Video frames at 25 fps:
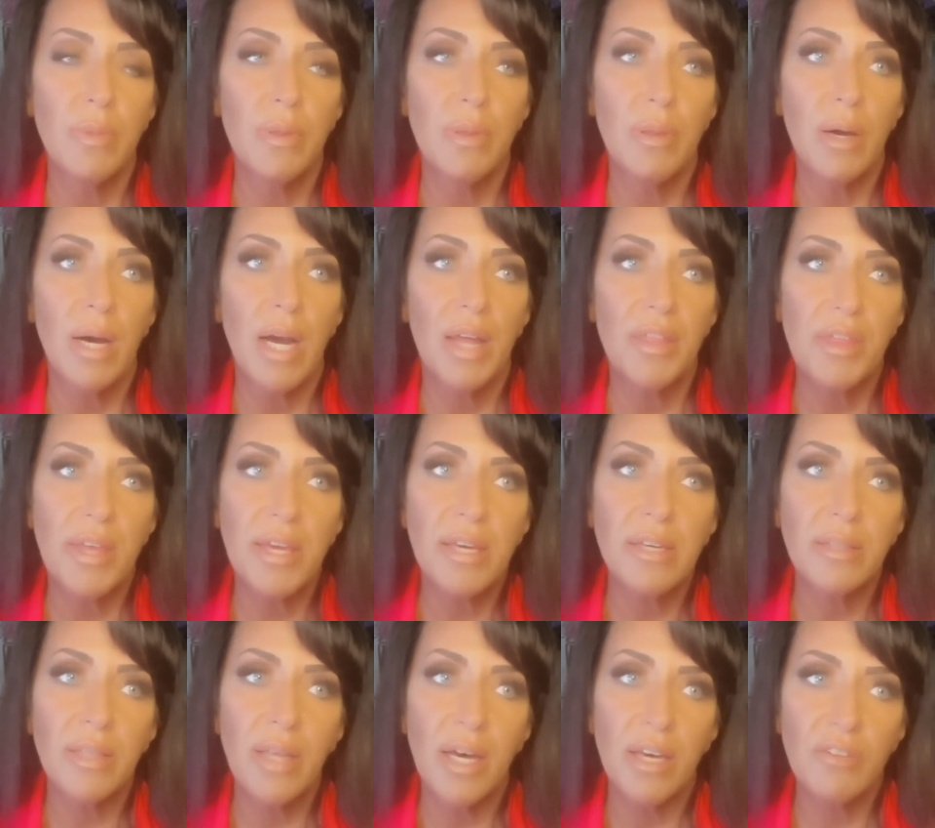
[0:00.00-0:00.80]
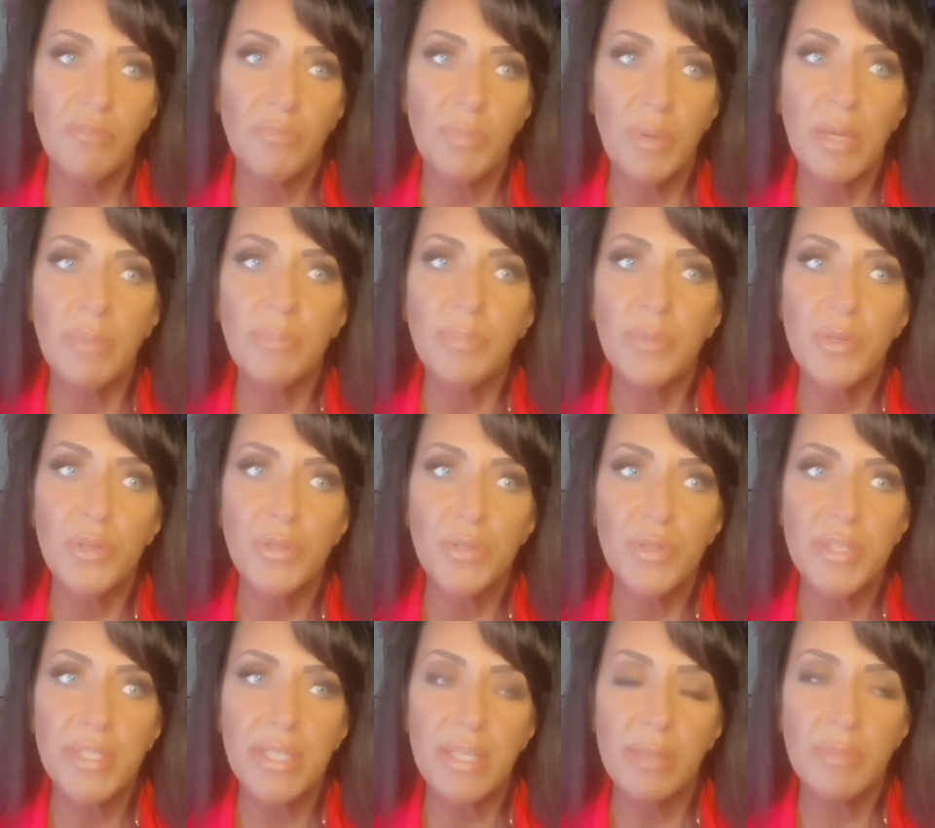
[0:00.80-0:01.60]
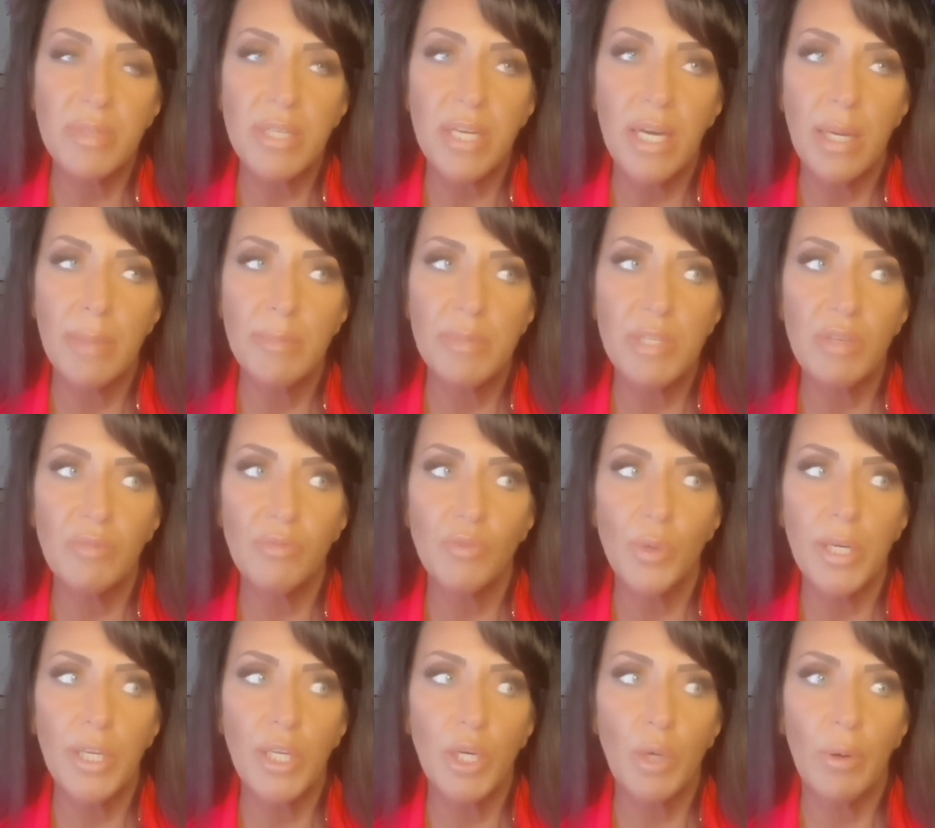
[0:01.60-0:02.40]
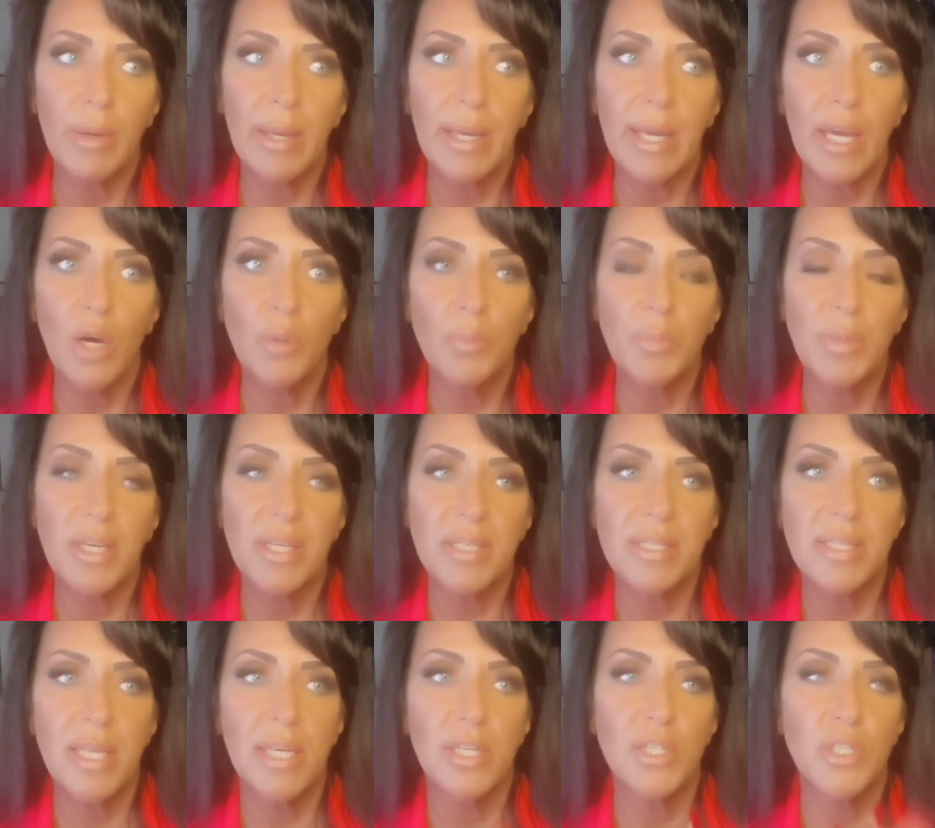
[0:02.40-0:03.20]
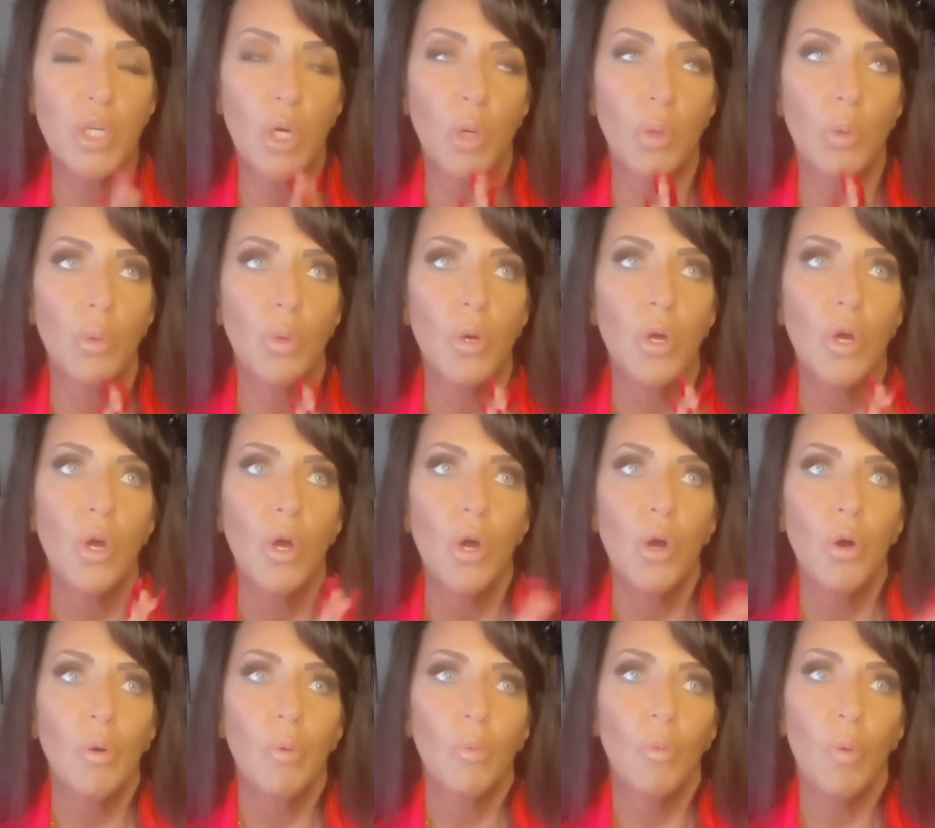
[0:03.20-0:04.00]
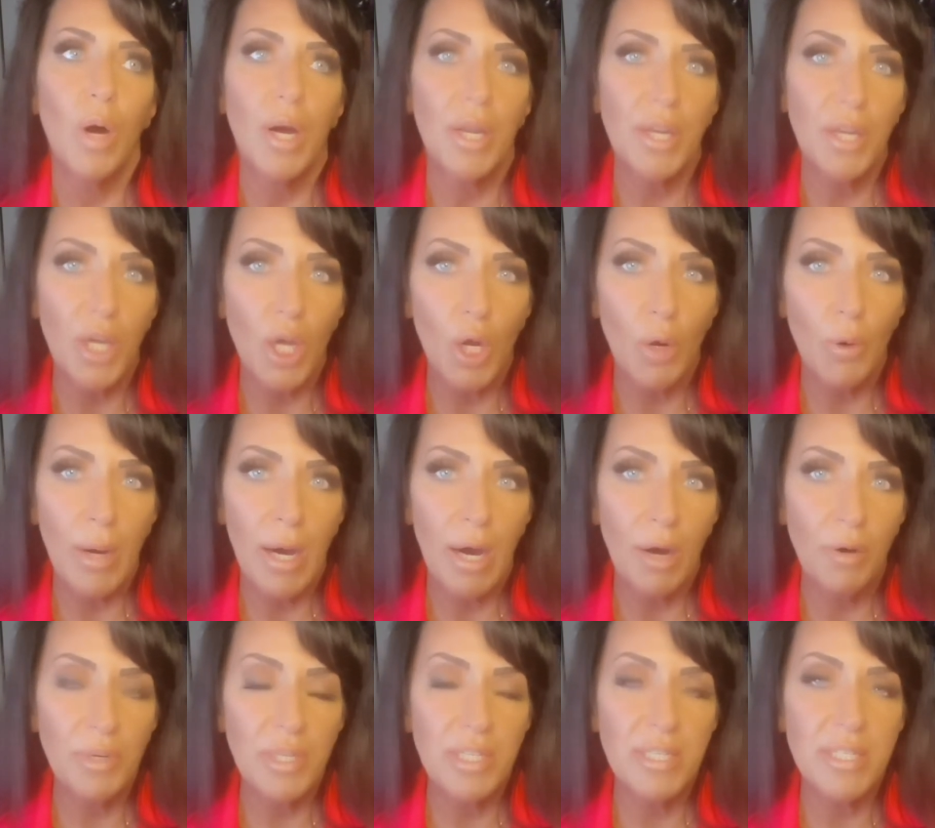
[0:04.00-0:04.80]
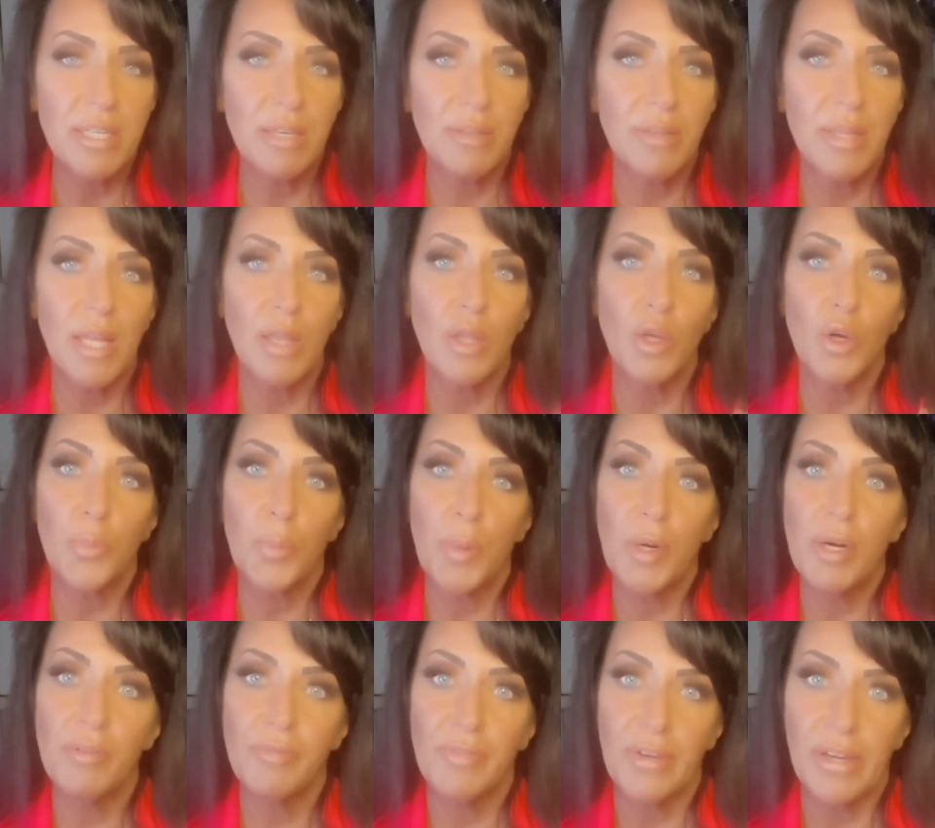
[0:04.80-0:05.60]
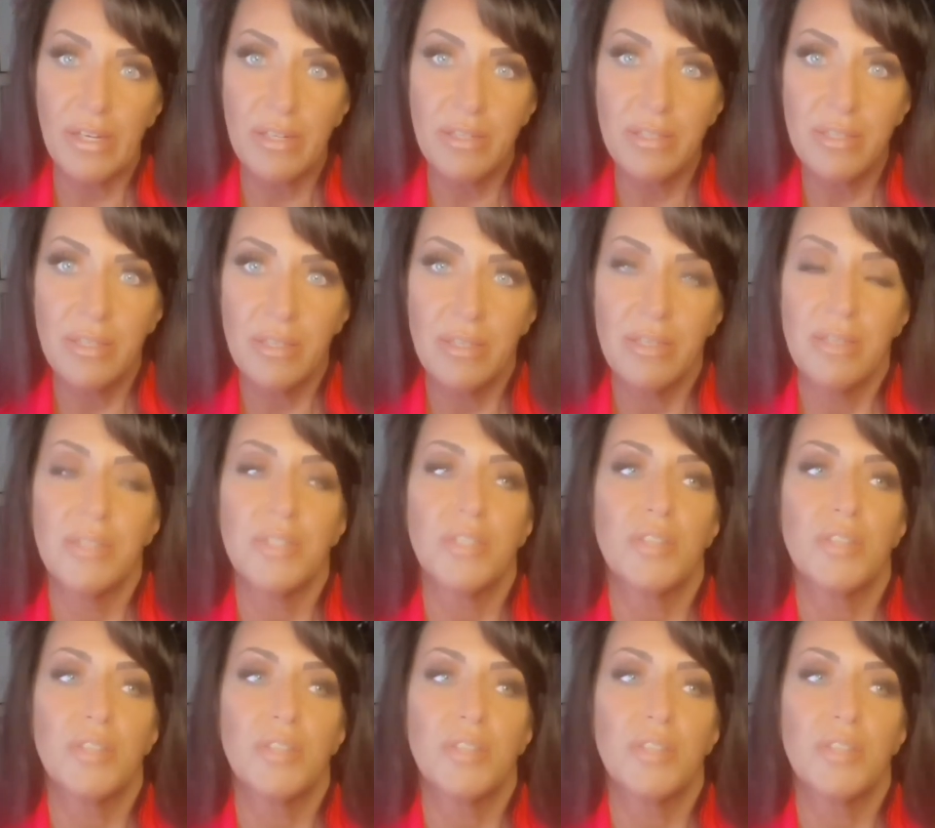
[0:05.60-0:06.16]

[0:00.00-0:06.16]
I think a lot of people sometimes avoid going out because they don't want to go out until they look perfect.